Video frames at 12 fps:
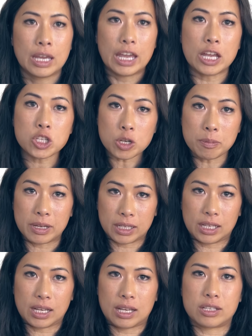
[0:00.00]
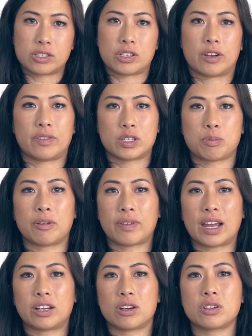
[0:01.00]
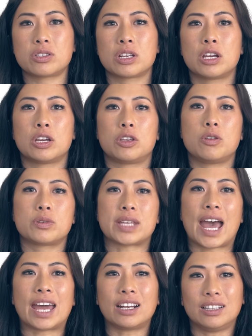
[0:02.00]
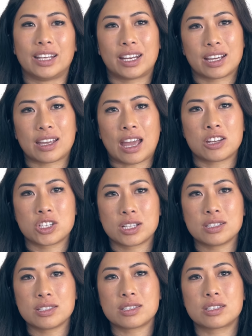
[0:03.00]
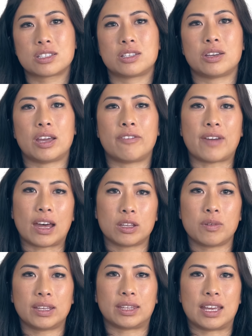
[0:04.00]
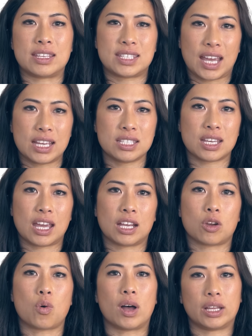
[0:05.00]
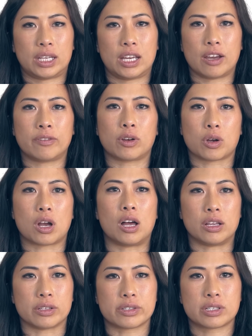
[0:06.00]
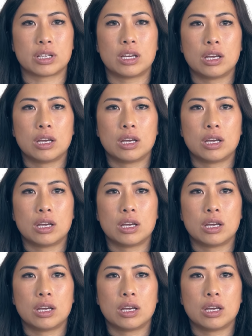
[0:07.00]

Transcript: Intermediate service providers use analytic engines to evaluate the intent and quality of your calls.